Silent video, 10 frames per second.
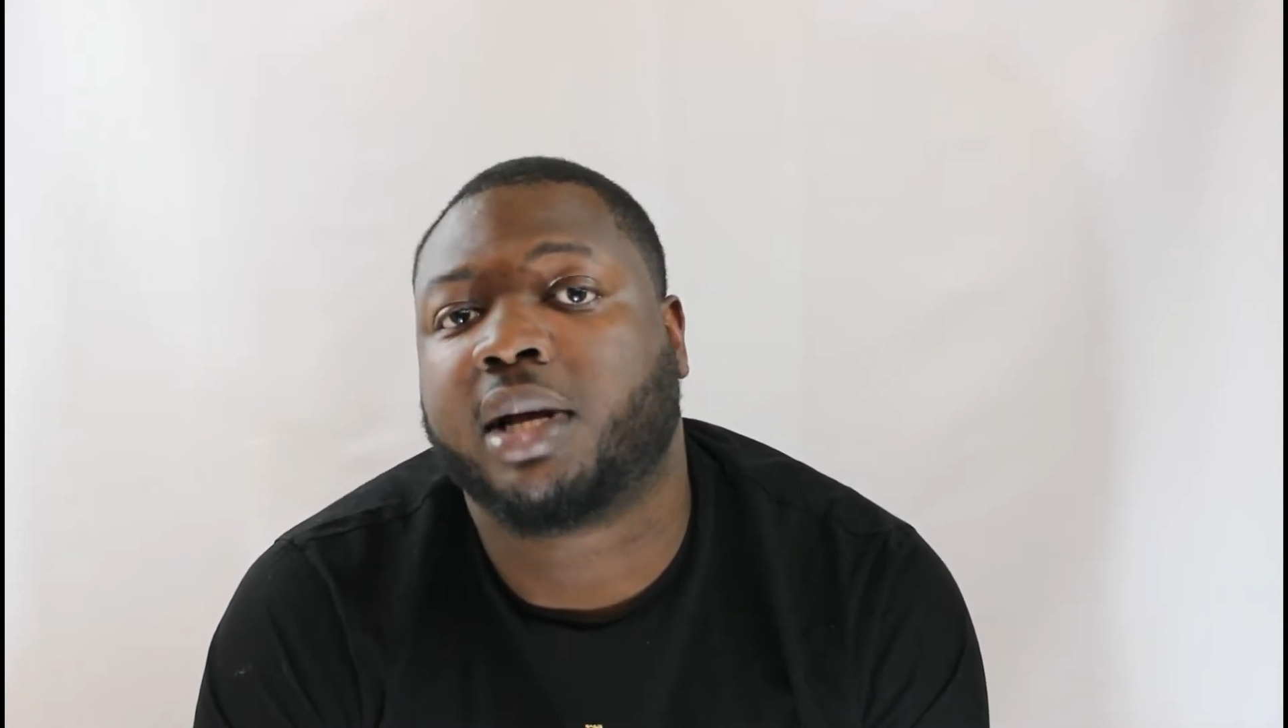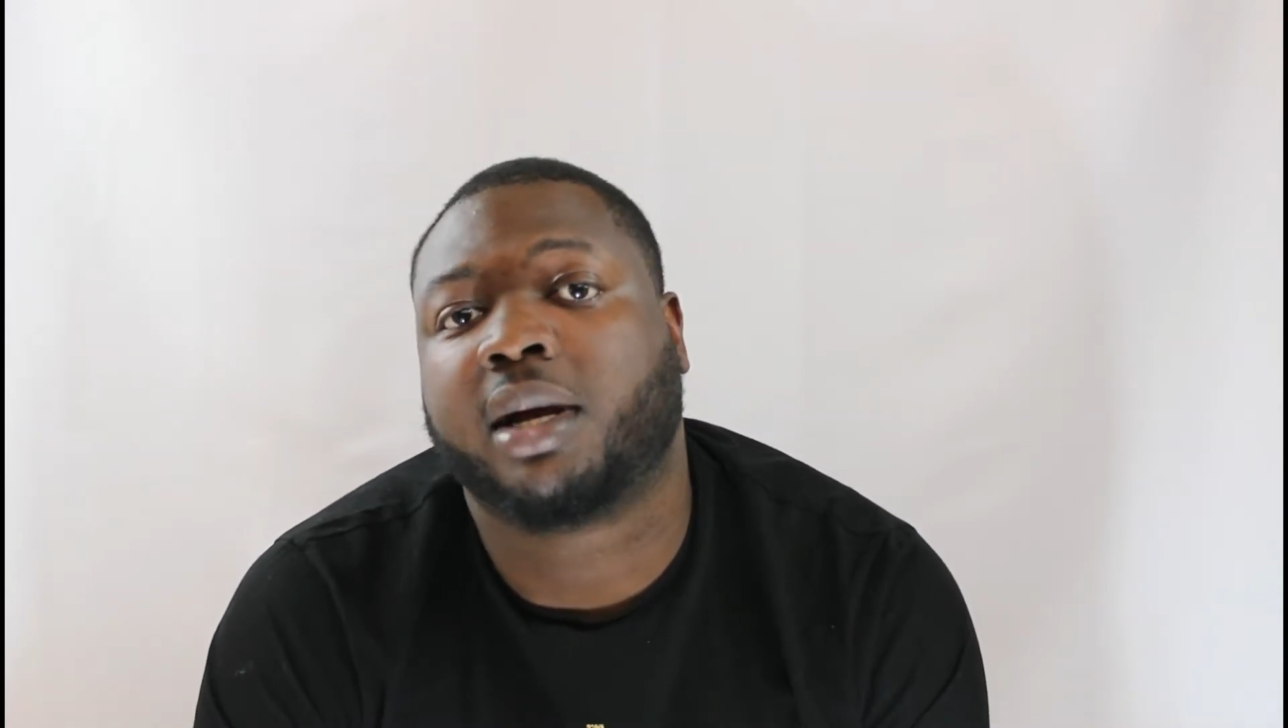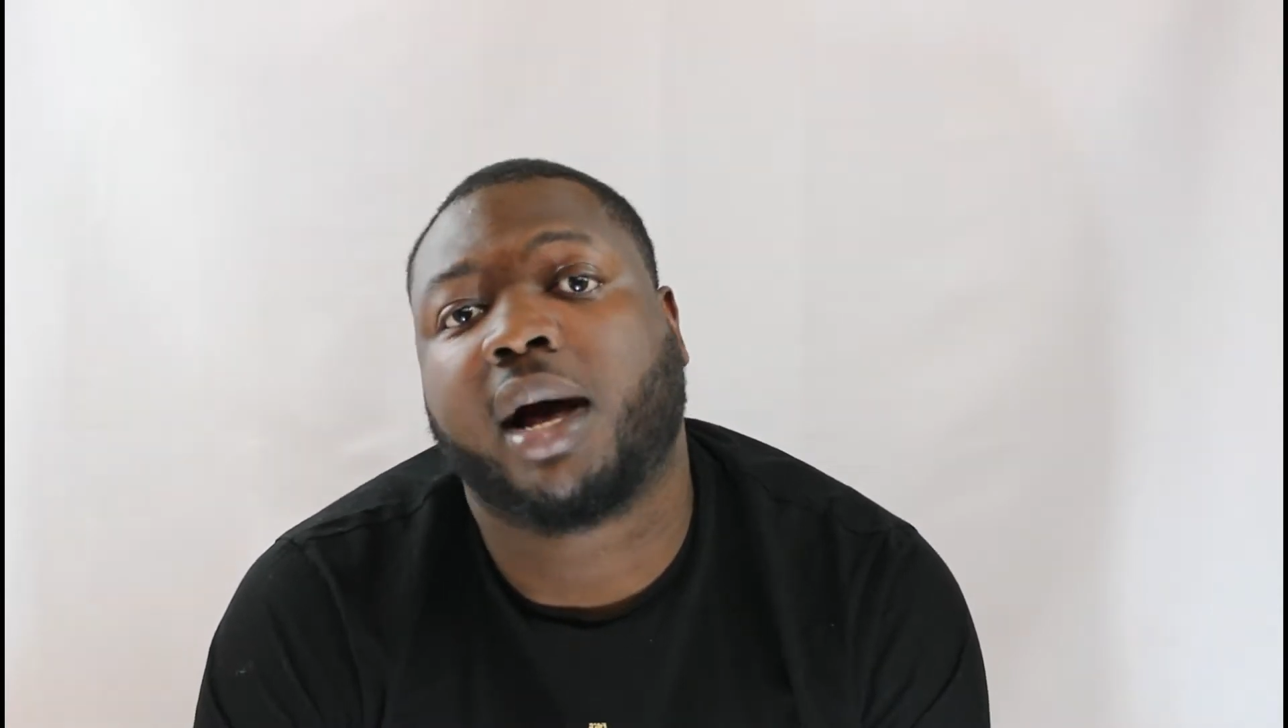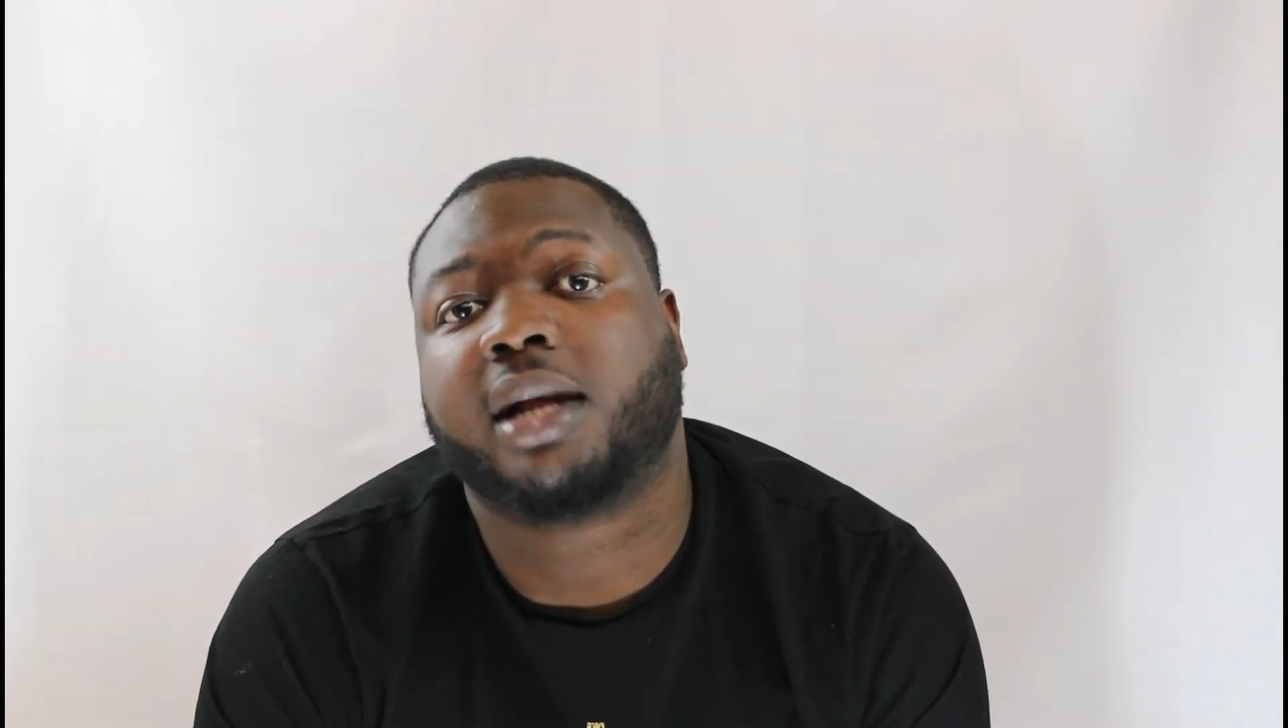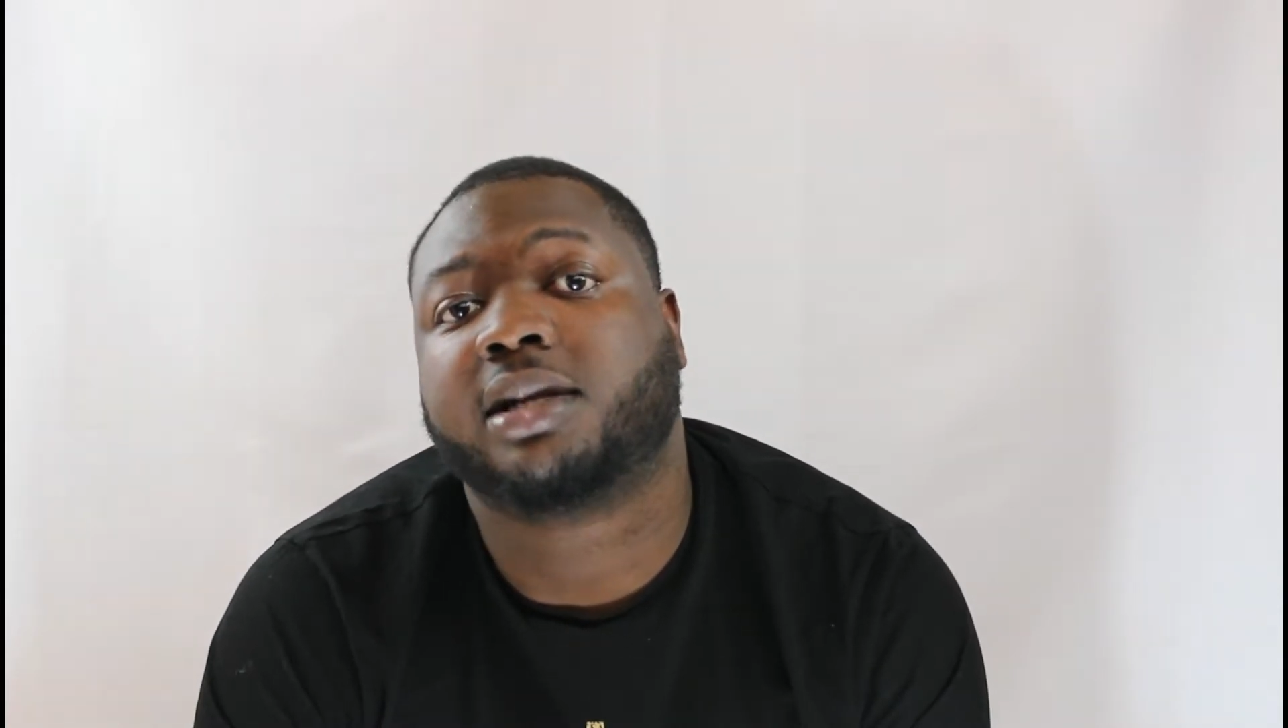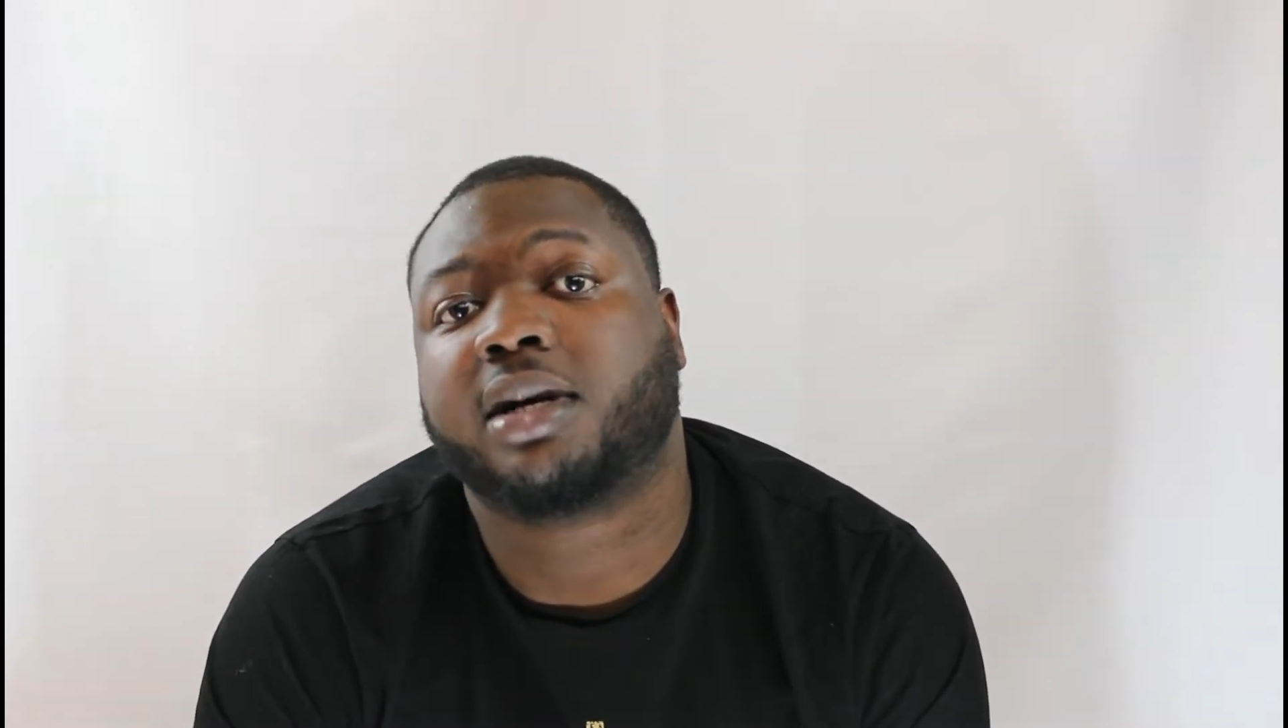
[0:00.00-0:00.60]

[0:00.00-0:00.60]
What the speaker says: that God has